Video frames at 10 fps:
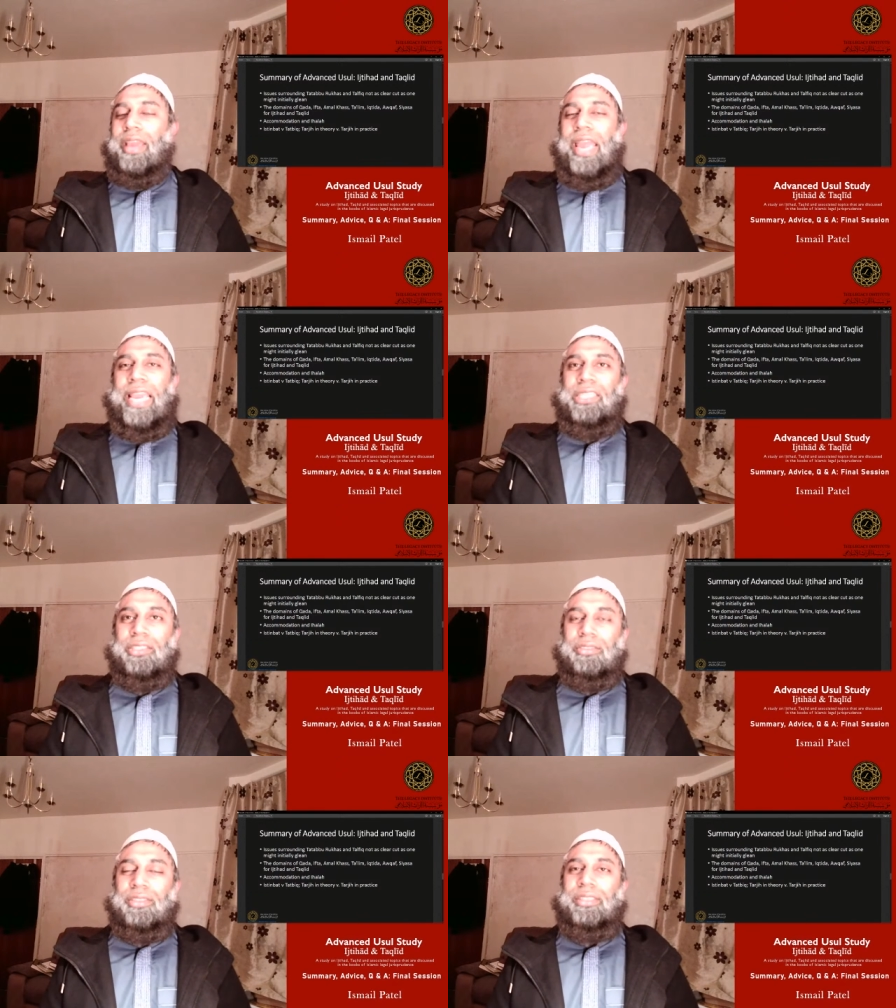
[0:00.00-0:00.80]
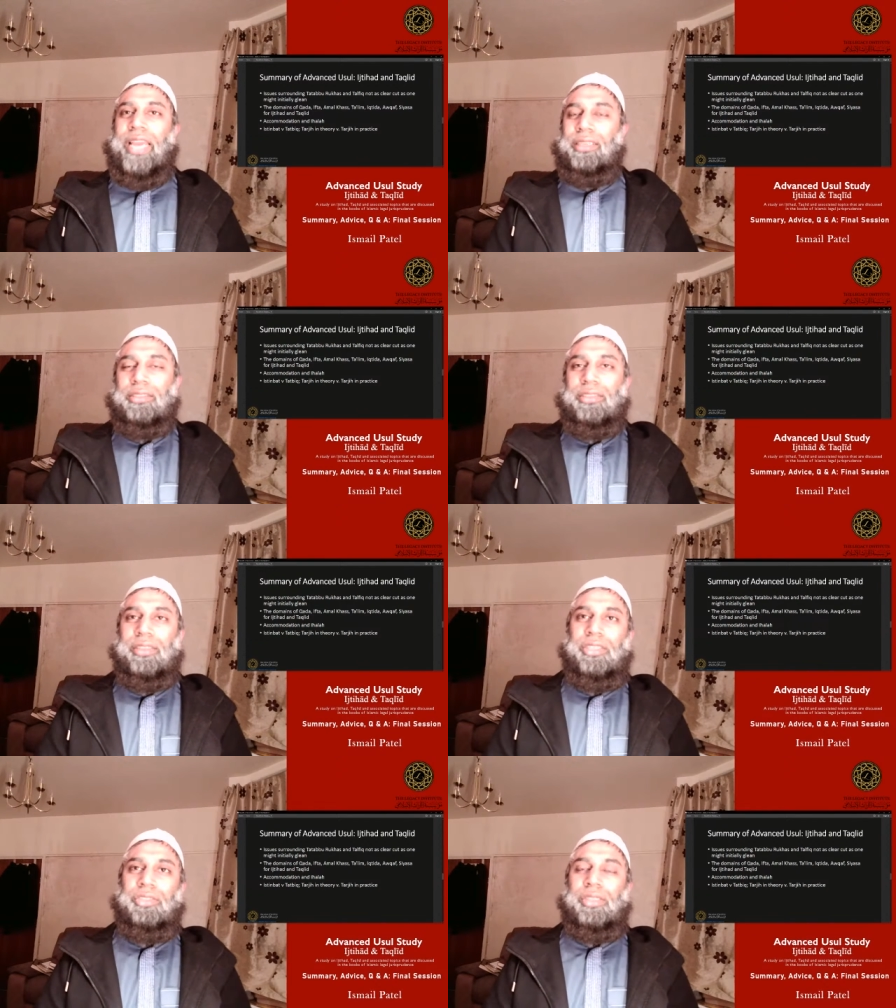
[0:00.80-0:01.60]
800, 900
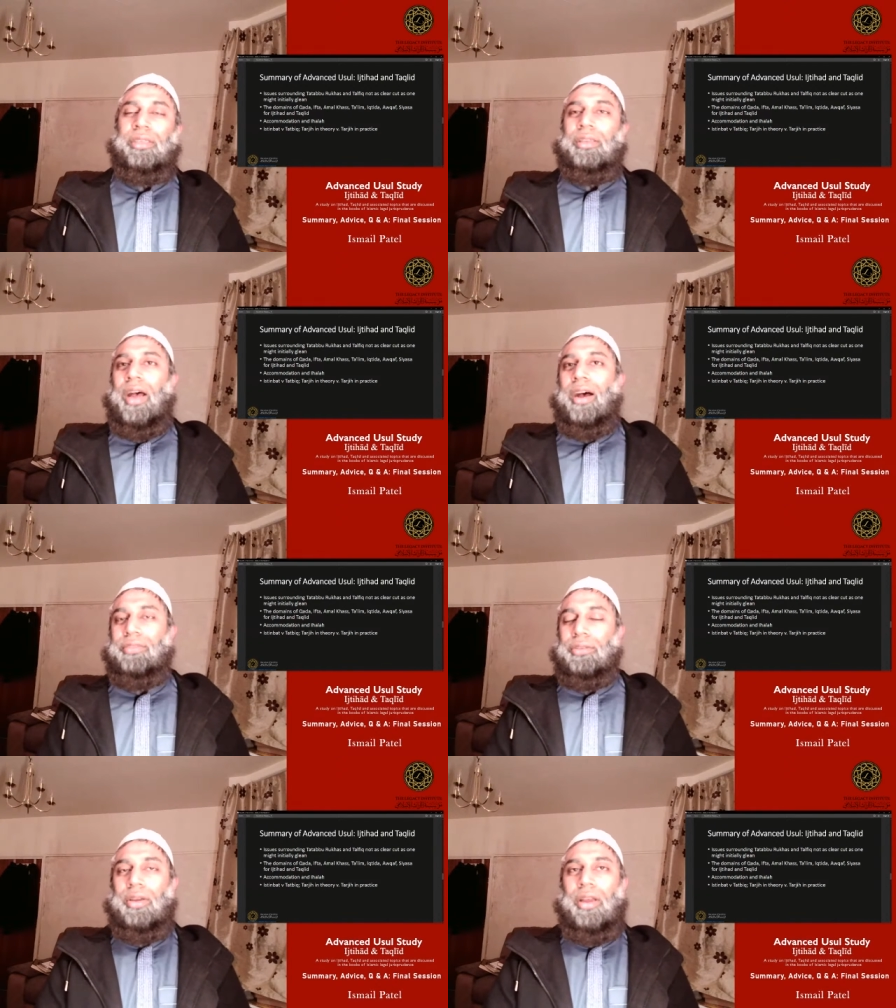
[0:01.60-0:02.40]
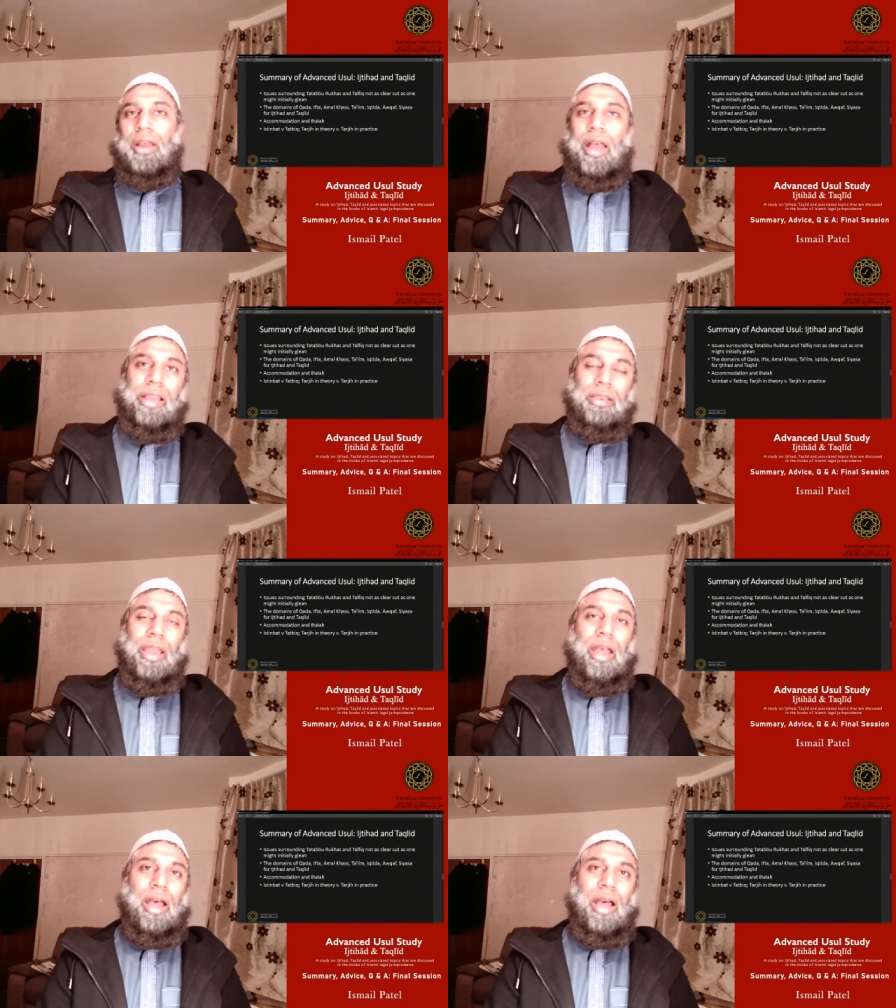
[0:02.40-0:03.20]
Hijri
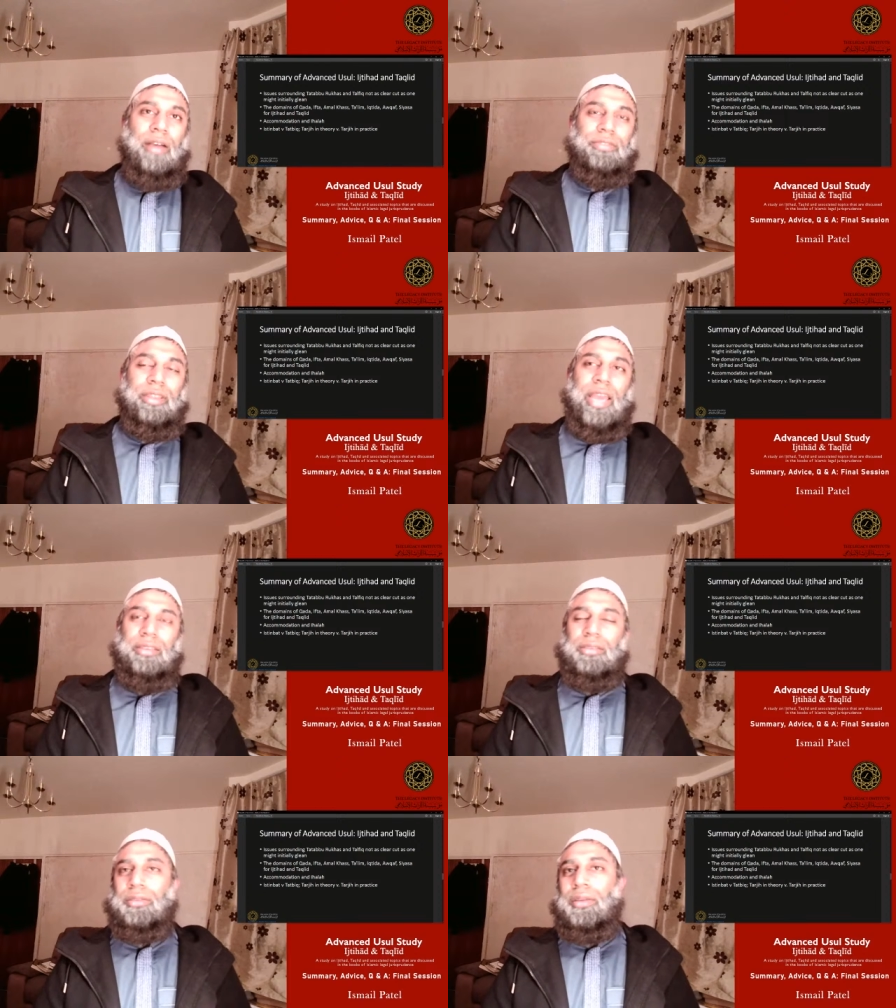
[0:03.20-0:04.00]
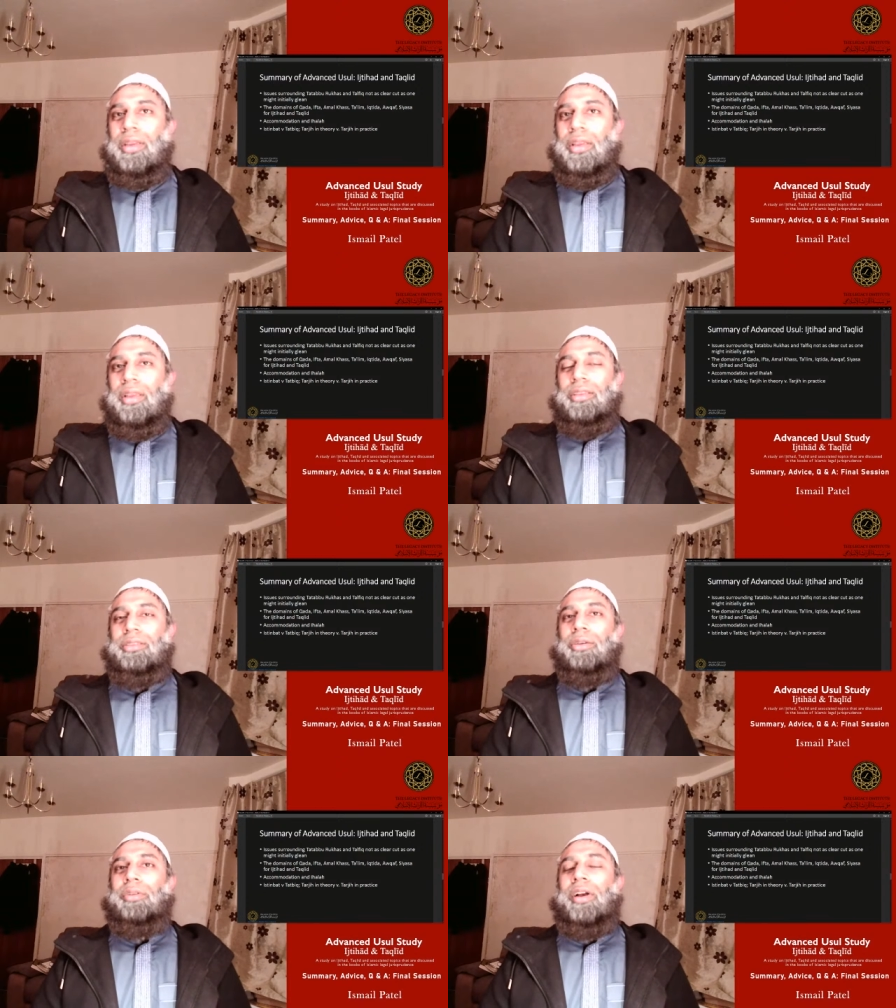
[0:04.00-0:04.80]
after that.
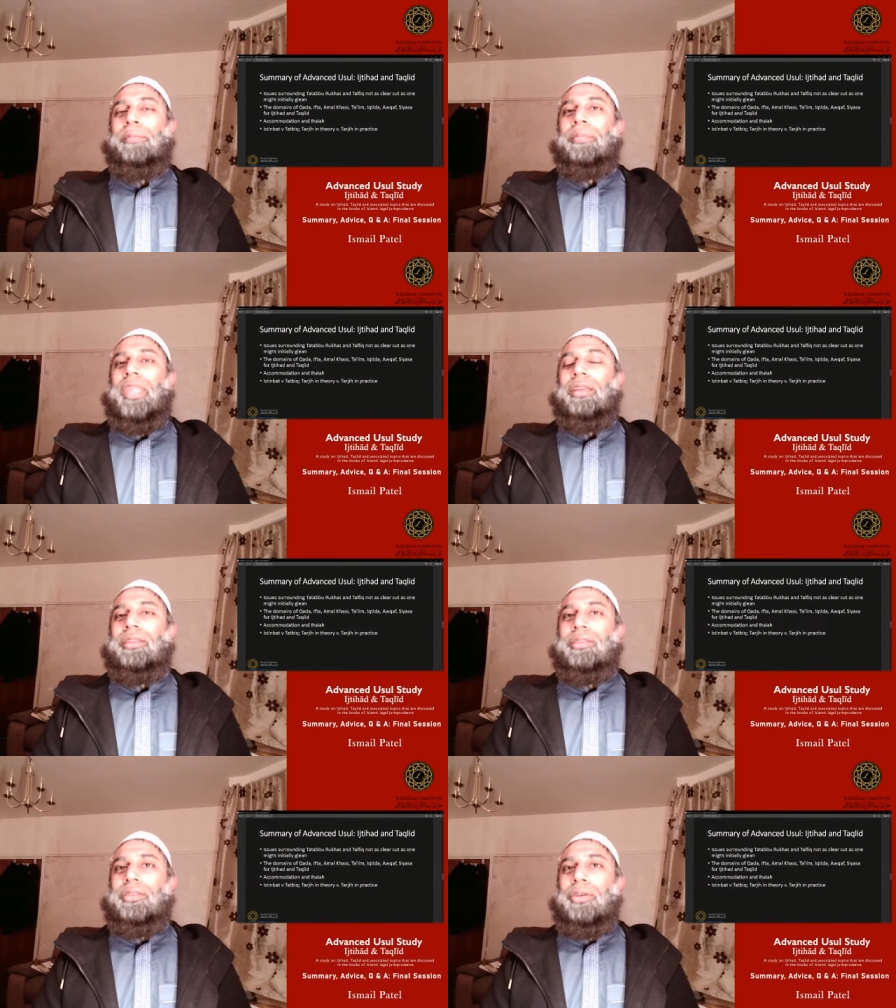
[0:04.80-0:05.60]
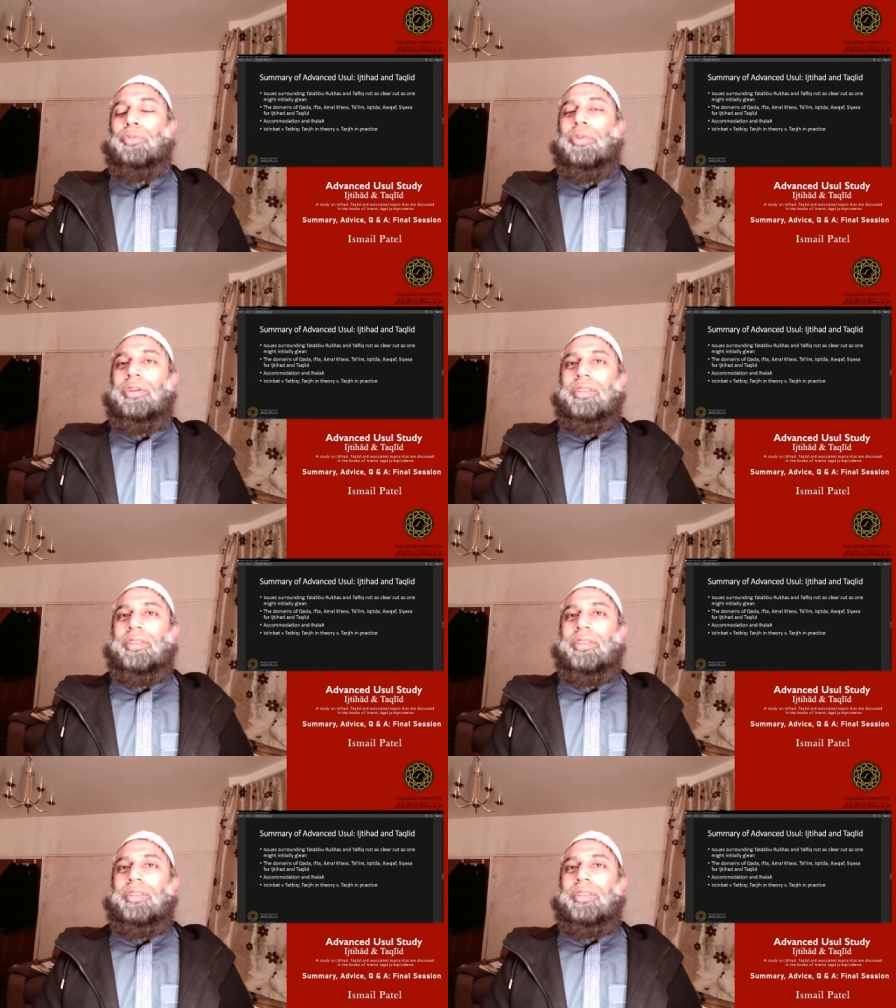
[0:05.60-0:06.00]
So